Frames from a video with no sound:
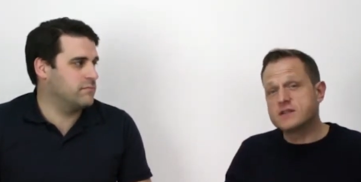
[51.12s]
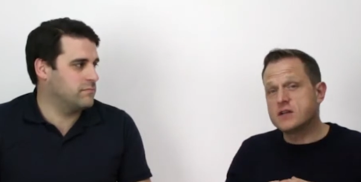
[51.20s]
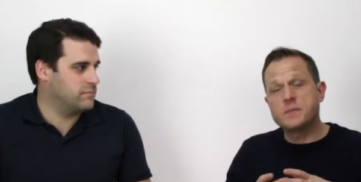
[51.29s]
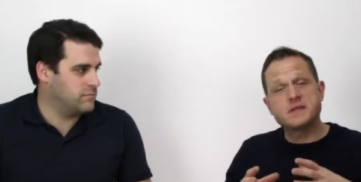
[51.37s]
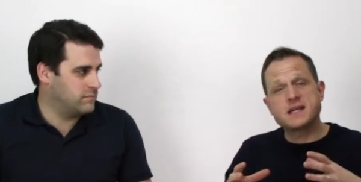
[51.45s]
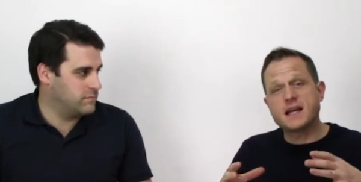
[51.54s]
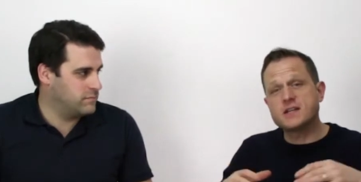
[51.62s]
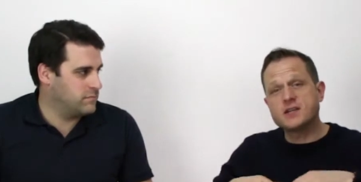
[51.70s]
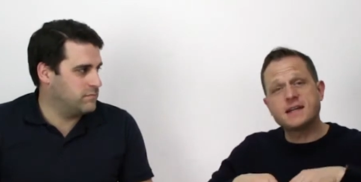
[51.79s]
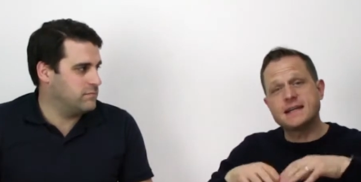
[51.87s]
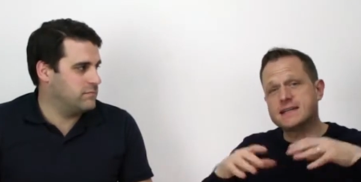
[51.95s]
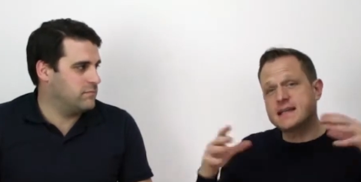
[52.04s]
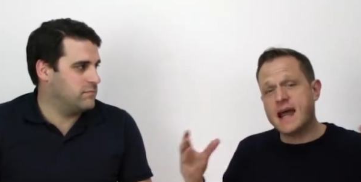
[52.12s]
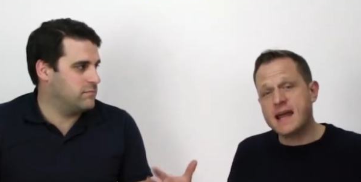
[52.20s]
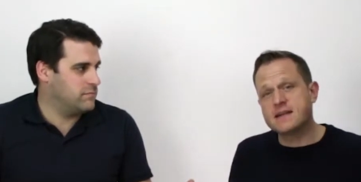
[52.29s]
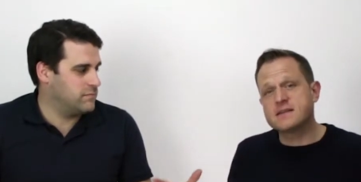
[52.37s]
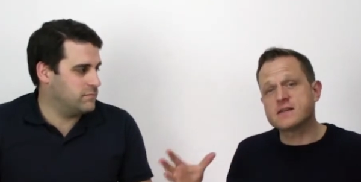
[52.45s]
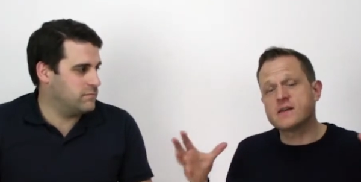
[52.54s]
Speaker 1: to potentially
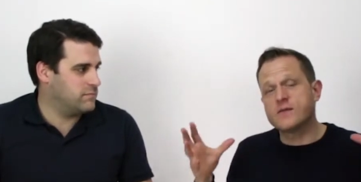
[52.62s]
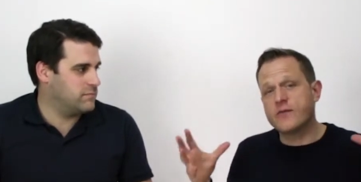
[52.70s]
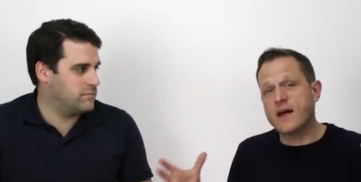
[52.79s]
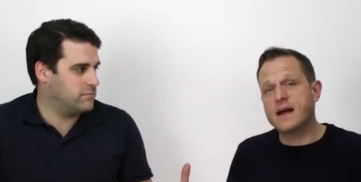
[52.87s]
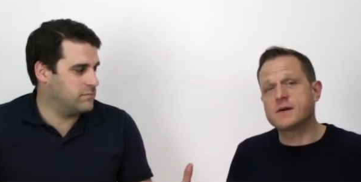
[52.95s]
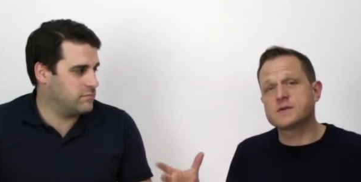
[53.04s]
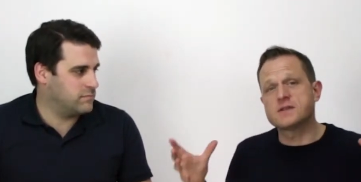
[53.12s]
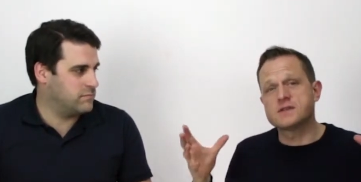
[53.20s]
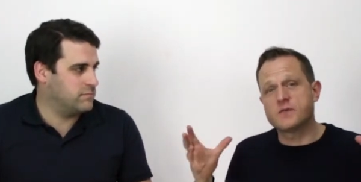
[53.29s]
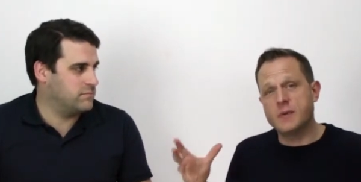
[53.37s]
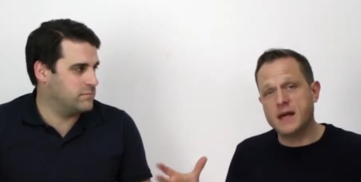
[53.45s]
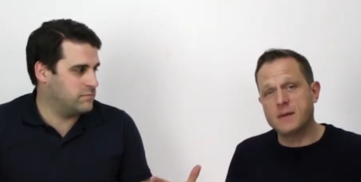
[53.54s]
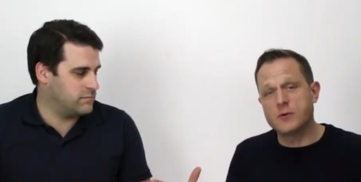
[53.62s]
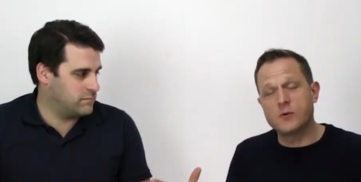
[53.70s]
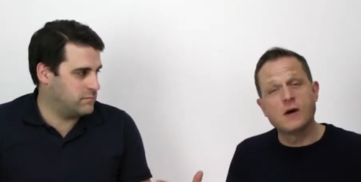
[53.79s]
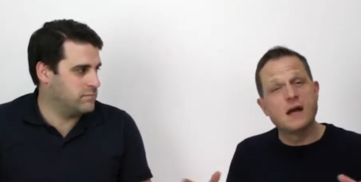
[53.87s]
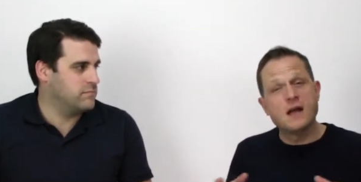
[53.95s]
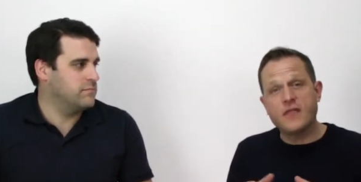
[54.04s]
tens of thousands of
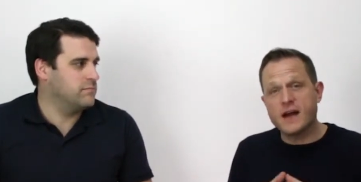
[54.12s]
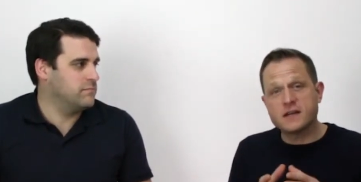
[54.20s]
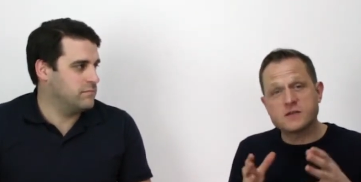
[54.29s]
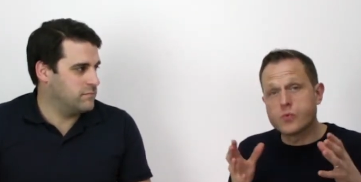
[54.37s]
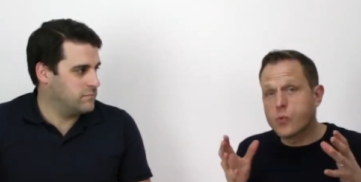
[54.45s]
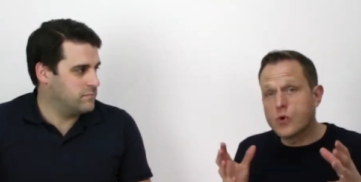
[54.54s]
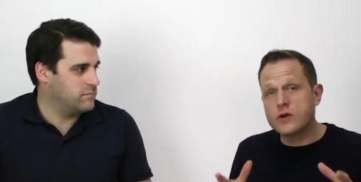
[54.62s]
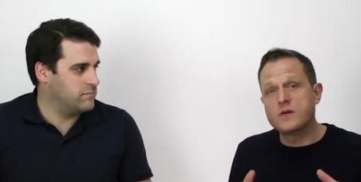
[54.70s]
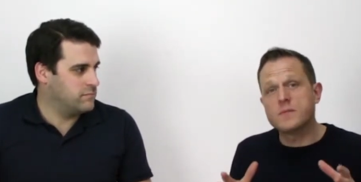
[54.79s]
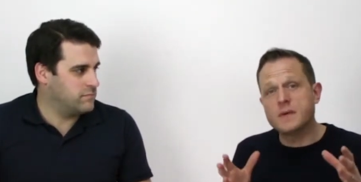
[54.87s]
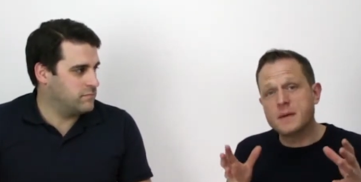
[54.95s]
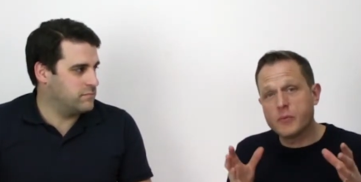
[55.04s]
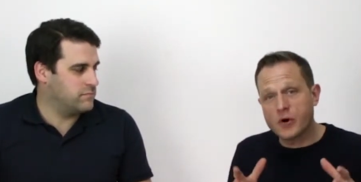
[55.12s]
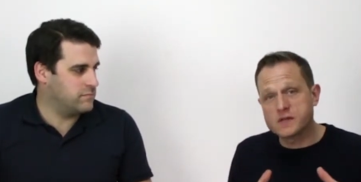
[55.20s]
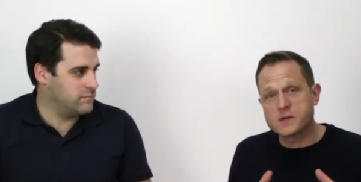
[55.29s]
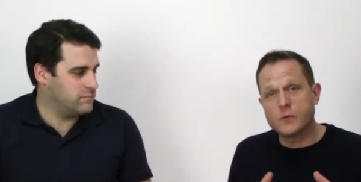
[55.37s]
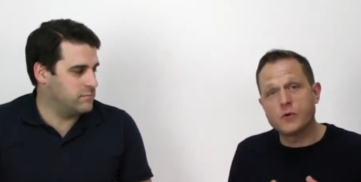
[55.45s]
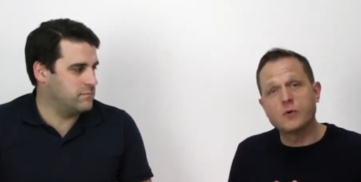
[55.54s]
people. That just wouldn't be
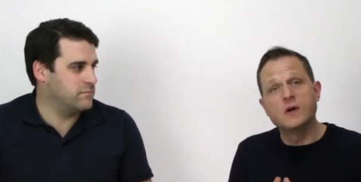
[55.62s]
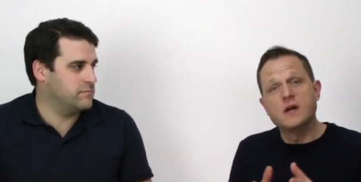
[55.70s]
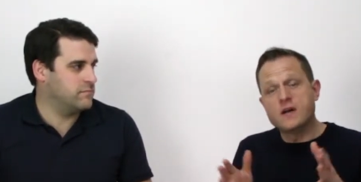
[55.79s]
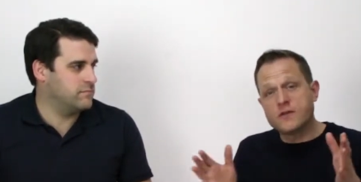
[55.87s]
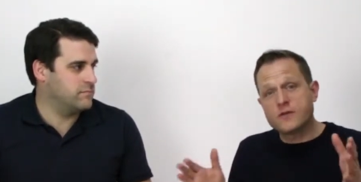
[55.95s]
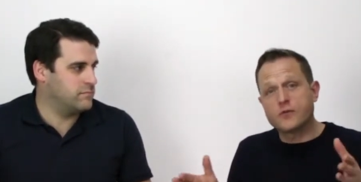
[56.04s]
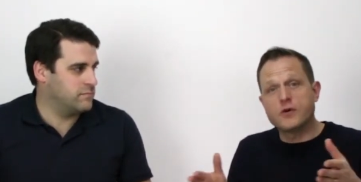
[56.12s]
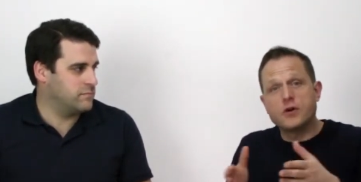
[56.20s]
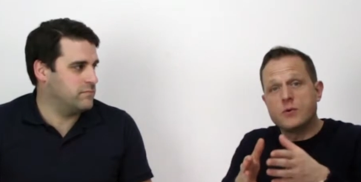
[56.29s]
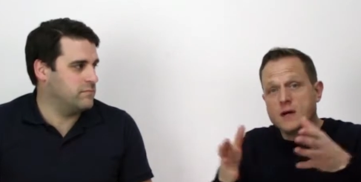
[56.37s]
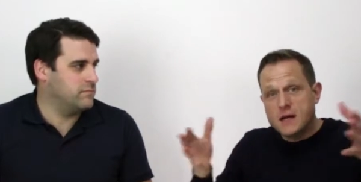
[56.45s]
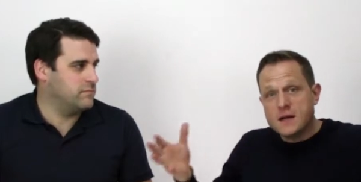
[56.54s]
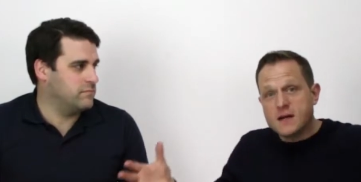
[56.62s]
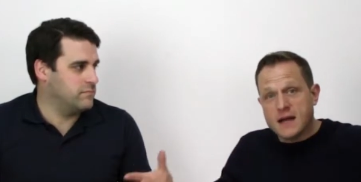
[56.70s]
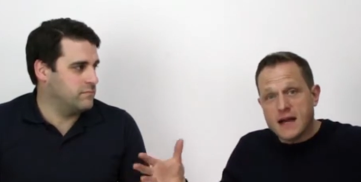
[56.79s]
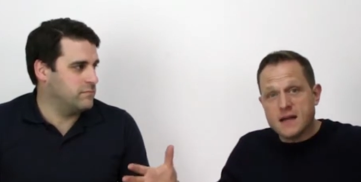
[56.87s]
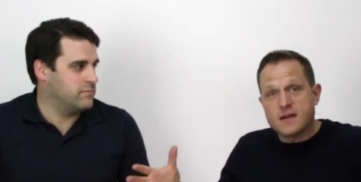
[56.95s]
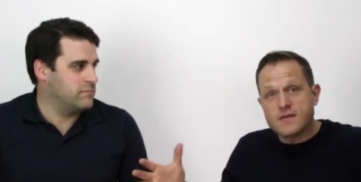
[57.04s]
possible through
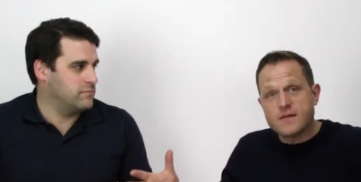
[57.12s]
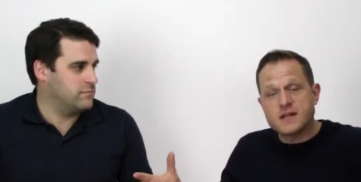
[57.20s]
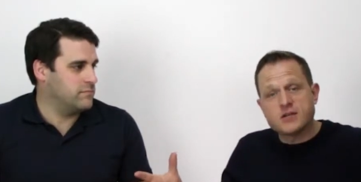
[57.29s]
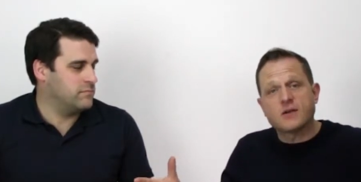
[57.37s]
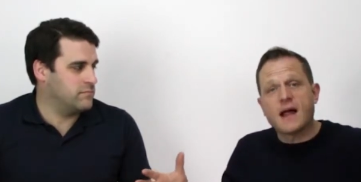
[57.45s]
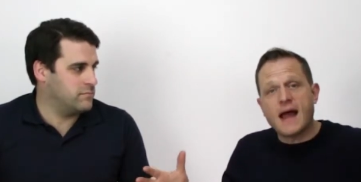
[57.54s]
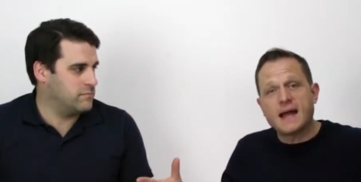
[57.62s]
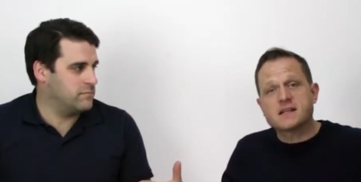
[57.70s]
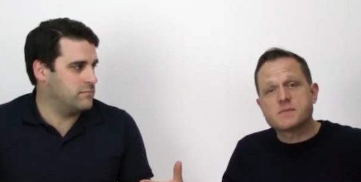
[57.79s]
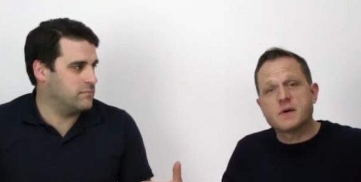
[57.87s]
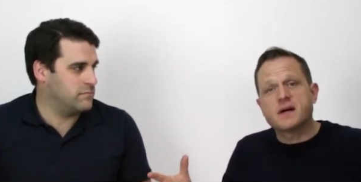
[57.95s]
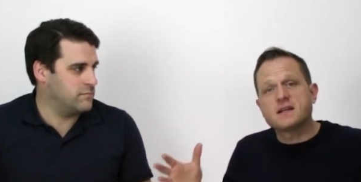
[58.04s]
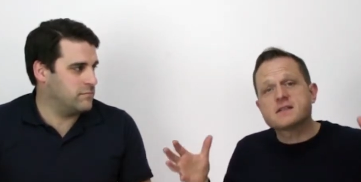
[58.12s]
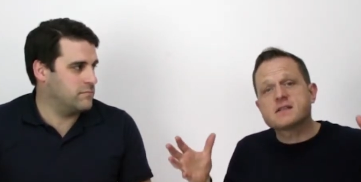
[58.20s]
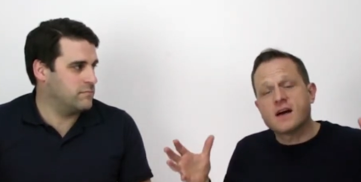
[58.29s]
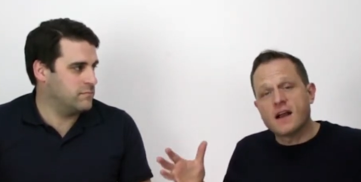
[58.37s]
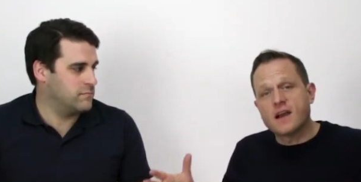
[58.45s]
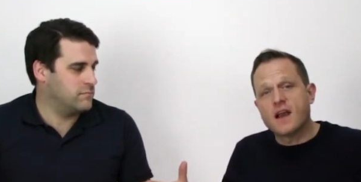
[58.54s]
individual
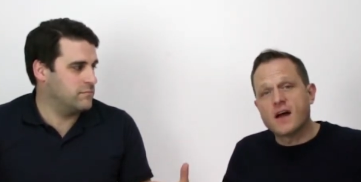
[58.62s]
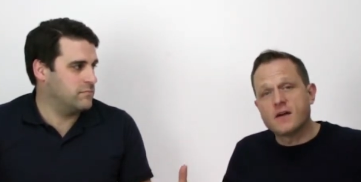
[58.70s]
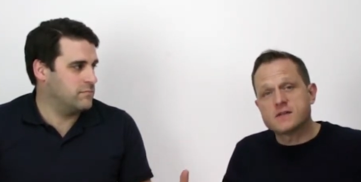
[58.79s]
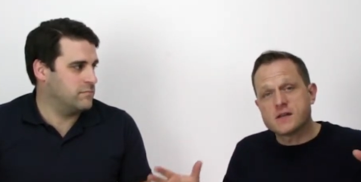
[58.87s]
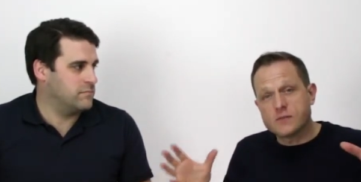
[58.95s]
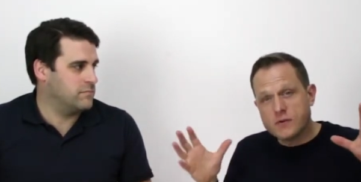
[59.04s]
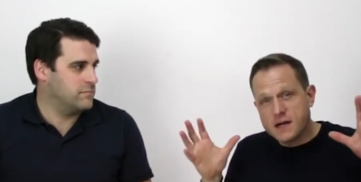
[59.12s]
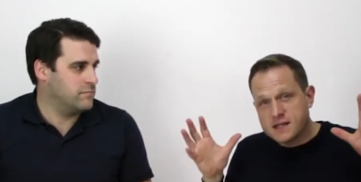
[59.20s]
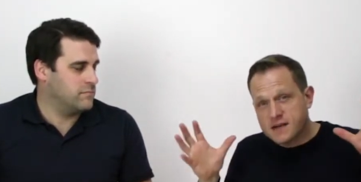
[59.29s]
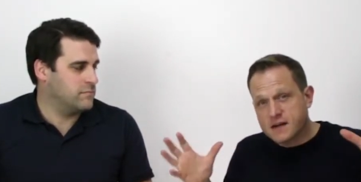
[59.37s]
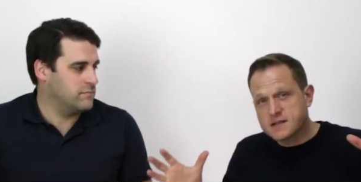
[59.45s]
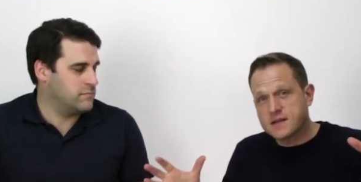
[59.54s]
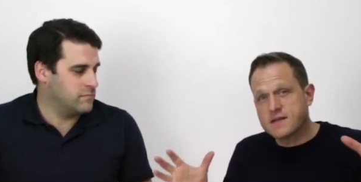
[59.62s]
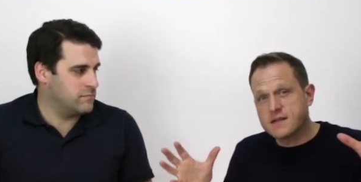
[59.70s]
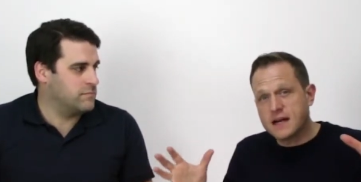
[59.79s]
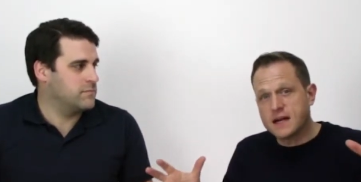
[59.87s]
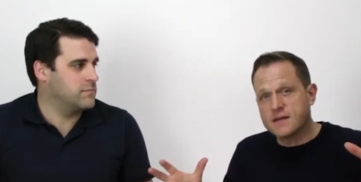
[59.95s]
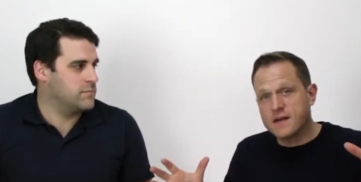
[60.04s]
experts alone. So really start to
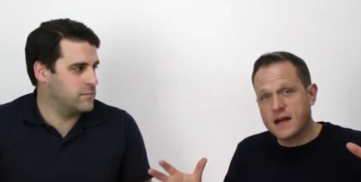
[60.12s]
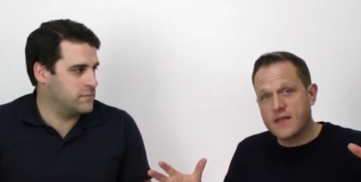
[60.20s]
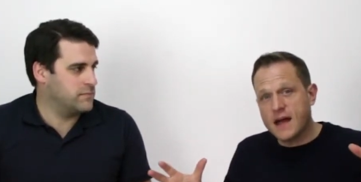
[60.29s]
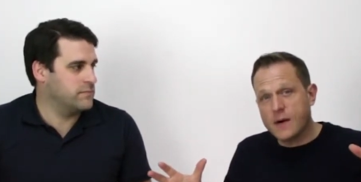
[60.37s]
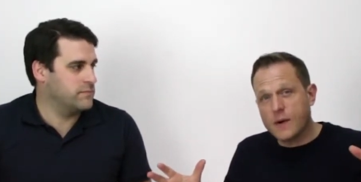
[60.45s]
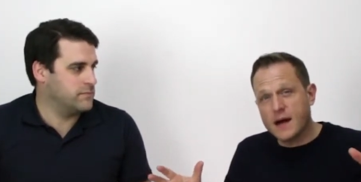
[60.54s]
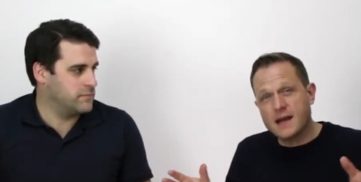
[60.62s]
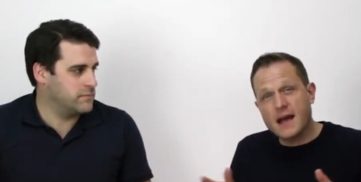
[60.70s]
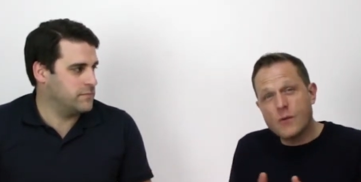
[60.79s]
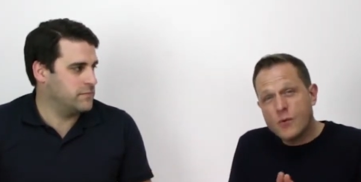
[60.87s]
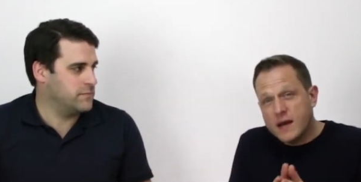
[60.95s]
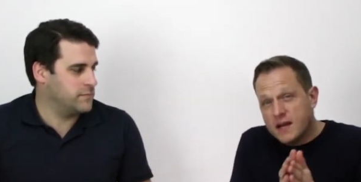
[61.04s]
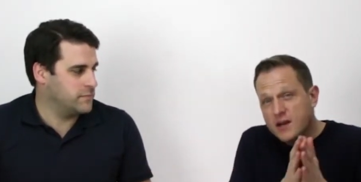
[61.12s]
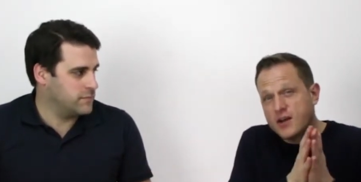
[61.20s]
think of it in that way. Now we